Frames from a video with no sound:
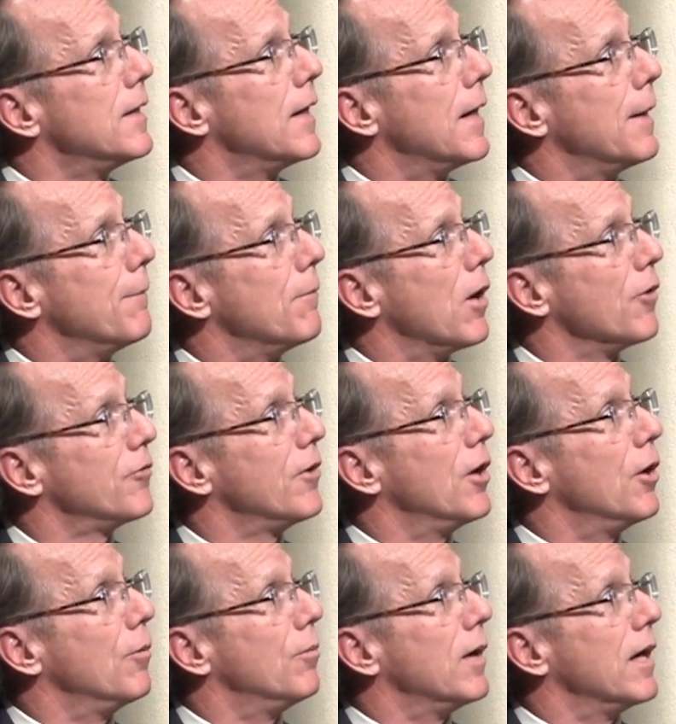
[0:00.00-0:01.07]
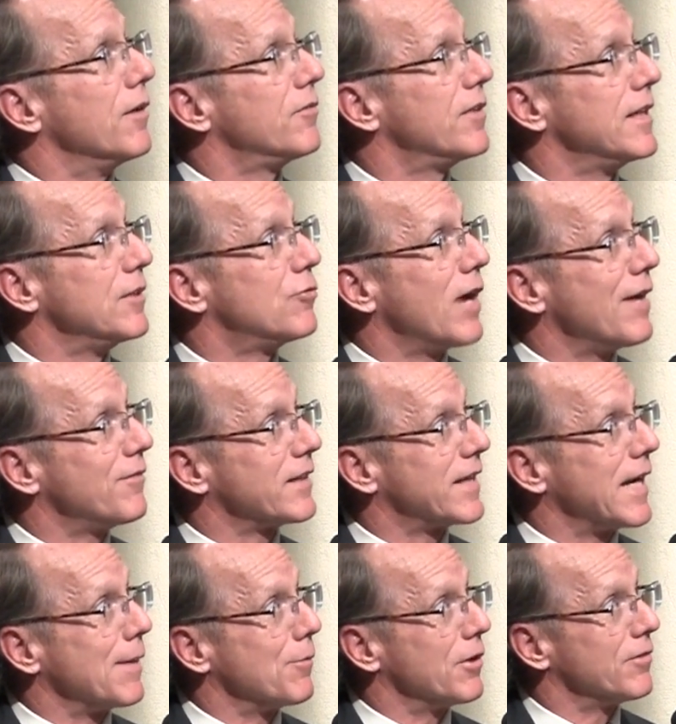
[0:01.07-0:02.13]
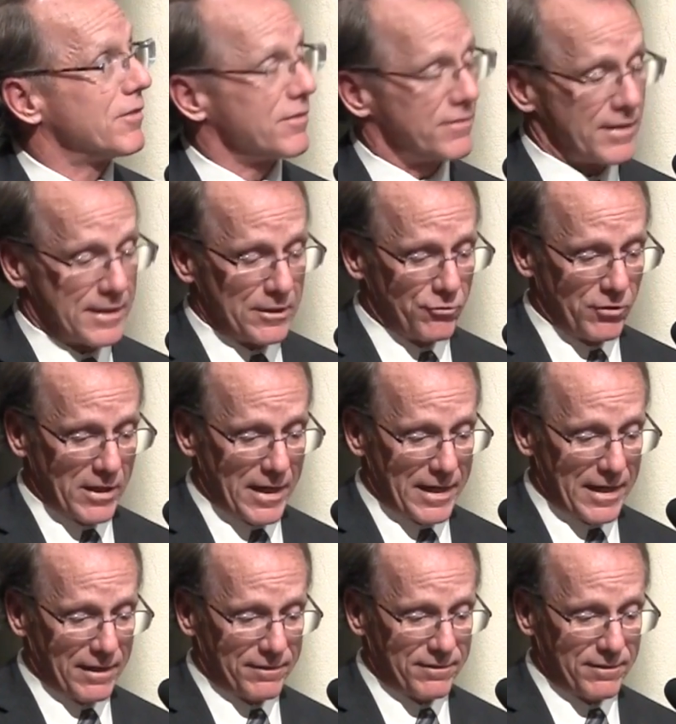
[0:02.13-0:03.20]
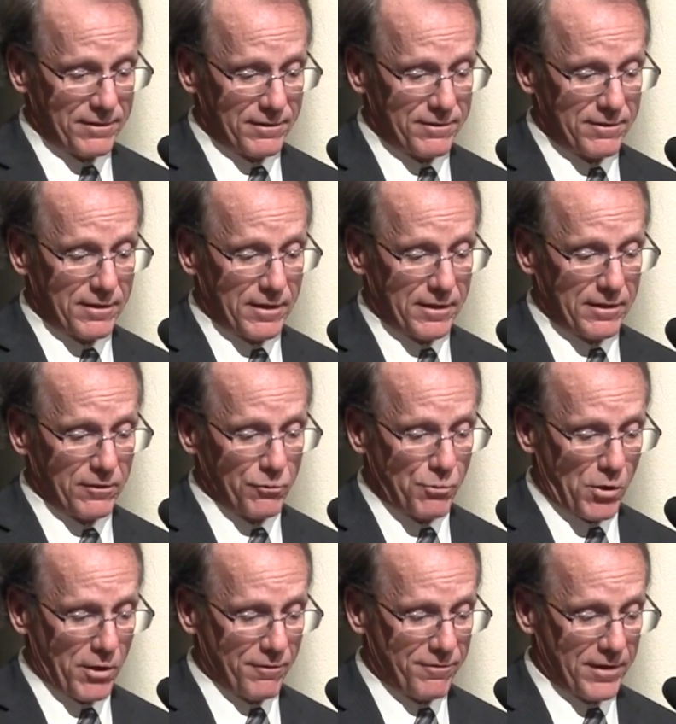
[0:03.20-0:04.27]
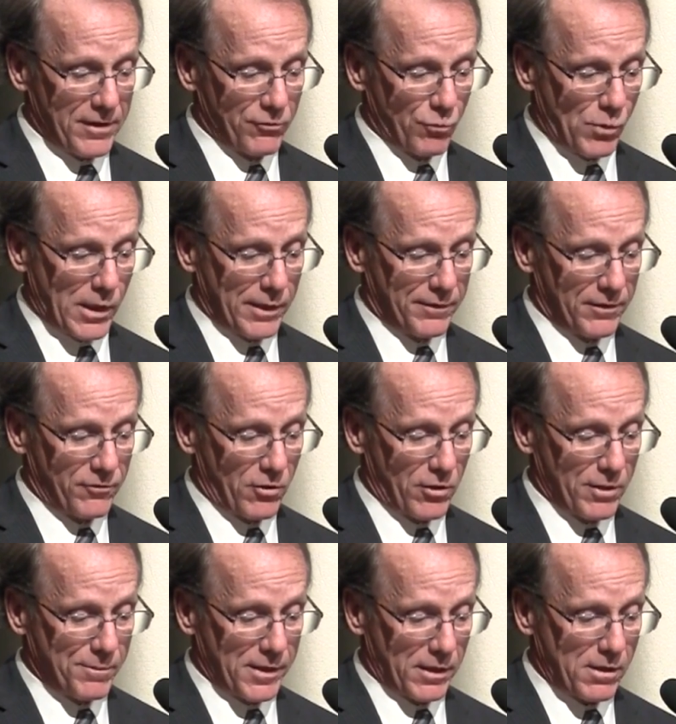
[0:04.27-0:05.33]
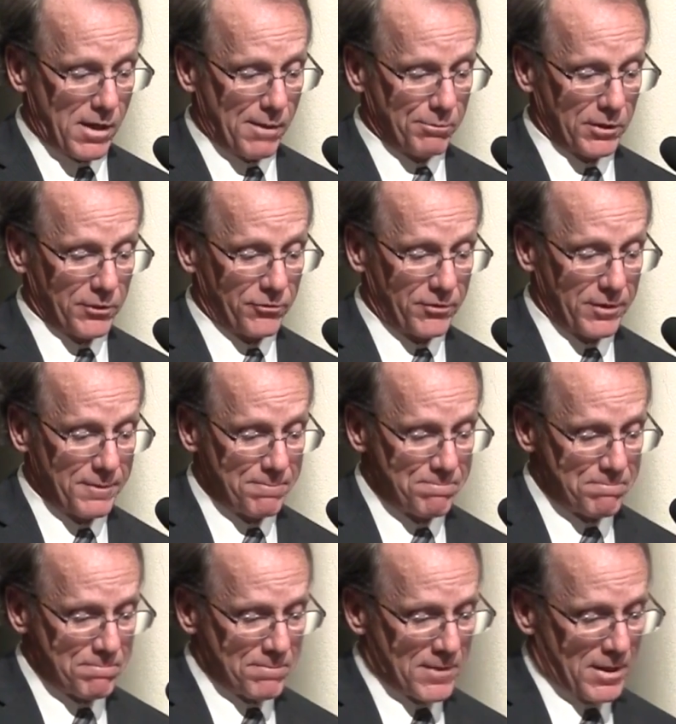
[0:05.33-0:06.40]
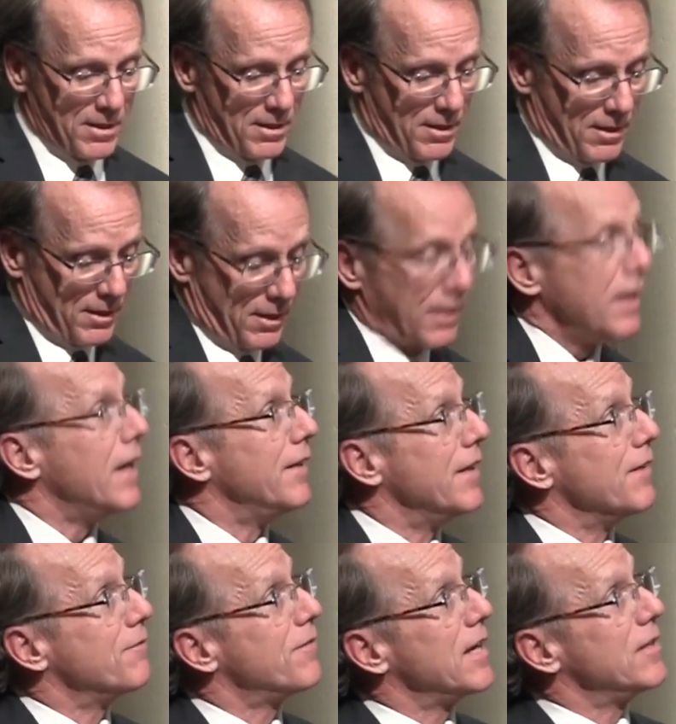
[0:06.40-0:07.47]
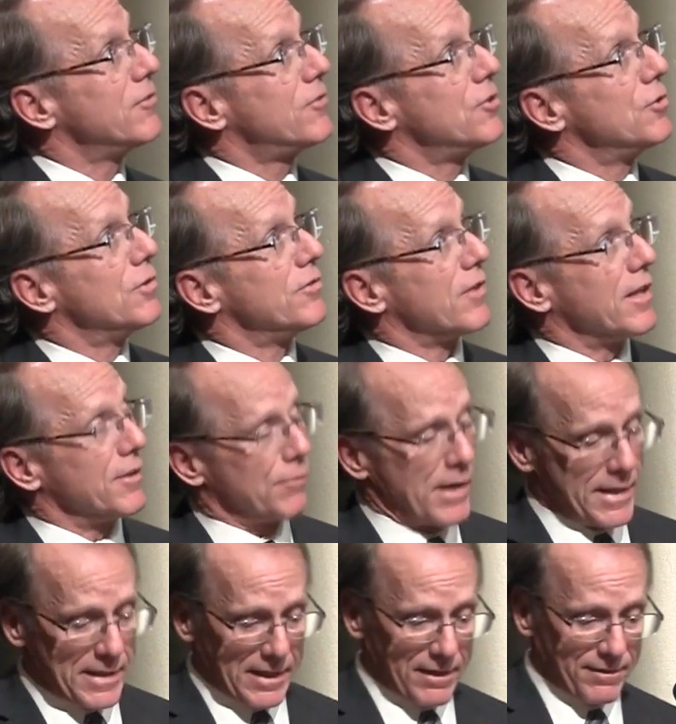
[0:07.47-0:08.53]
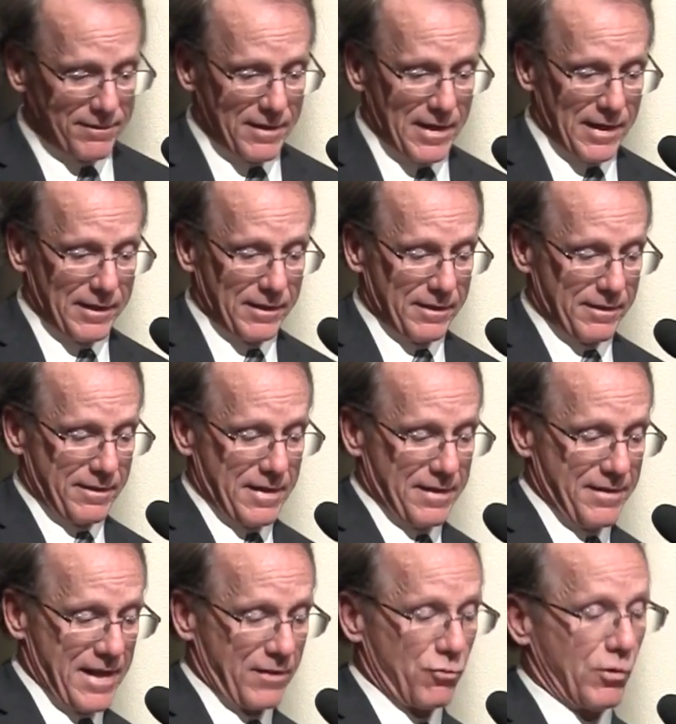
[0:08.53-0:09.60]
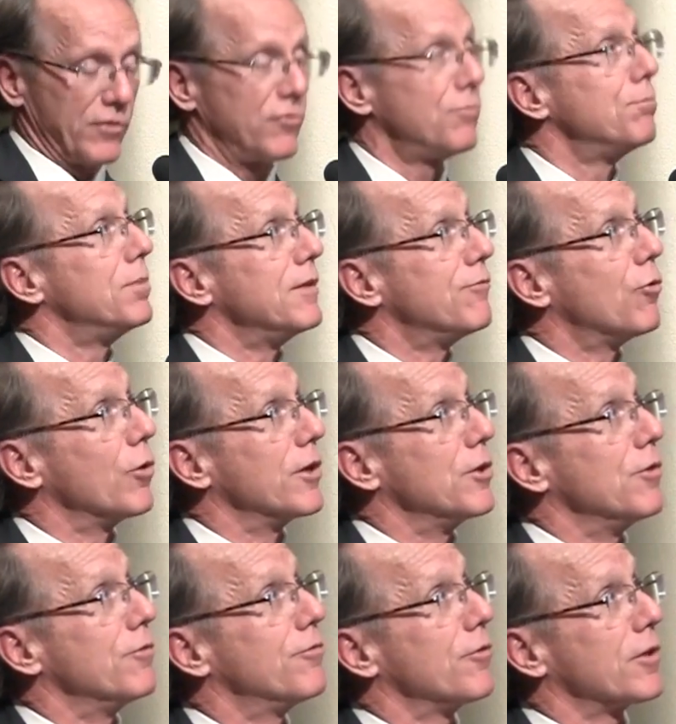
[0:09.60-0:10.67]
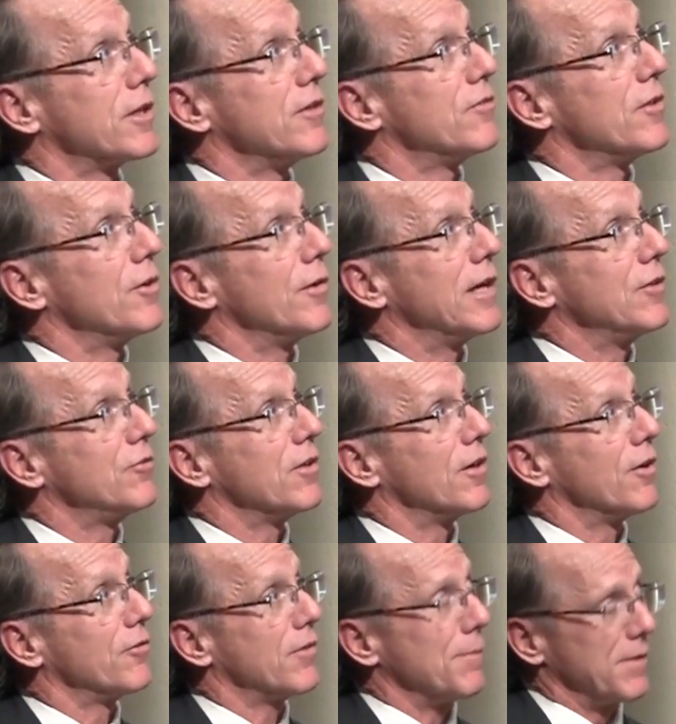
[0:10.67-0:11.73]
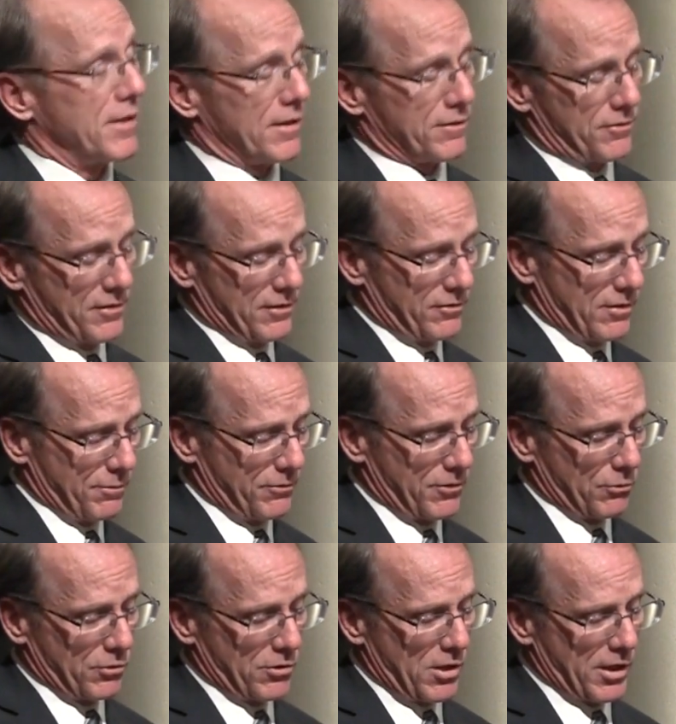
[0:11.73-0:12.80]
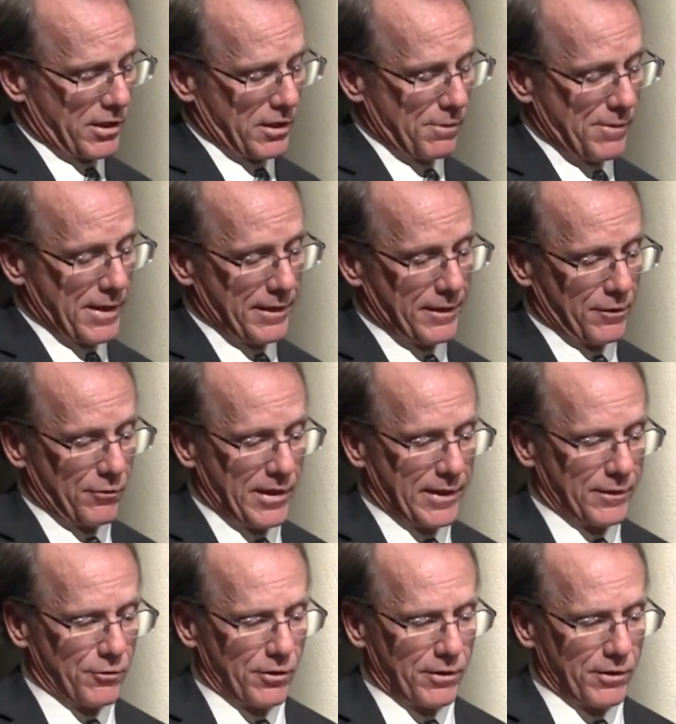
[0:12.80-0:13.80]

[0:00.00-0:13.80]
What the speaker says: Also, city traffic cameras and city GIS is part of phase 1 that's already been accomplished. And then phase 2 is on the right-hand side, and that's what's before you for consideration of some of the systems that we're talking about integrating